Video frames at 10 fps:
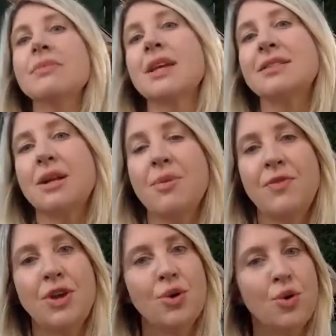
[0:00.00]
Some of
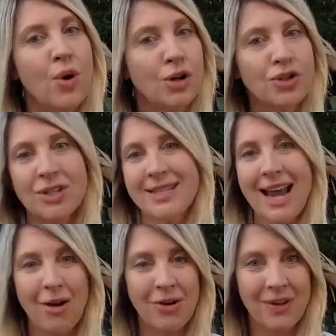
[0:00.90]
you who are just
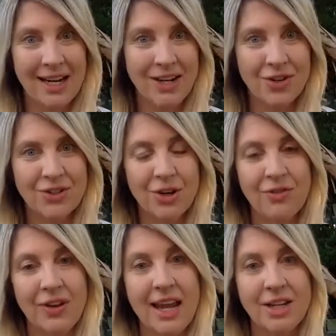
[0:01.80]
out of getting your
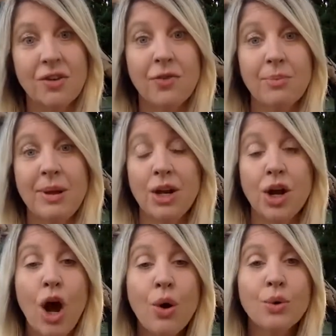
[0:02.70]
certification for being a
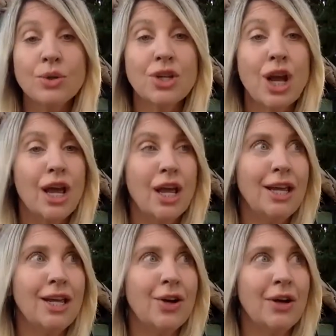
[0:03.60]
coach,
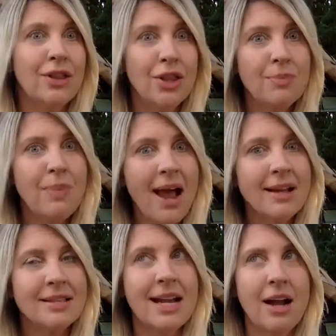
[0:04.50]
can look back
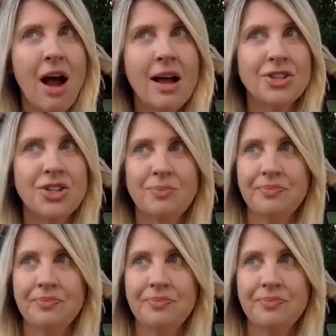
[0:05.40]
and say, gosh,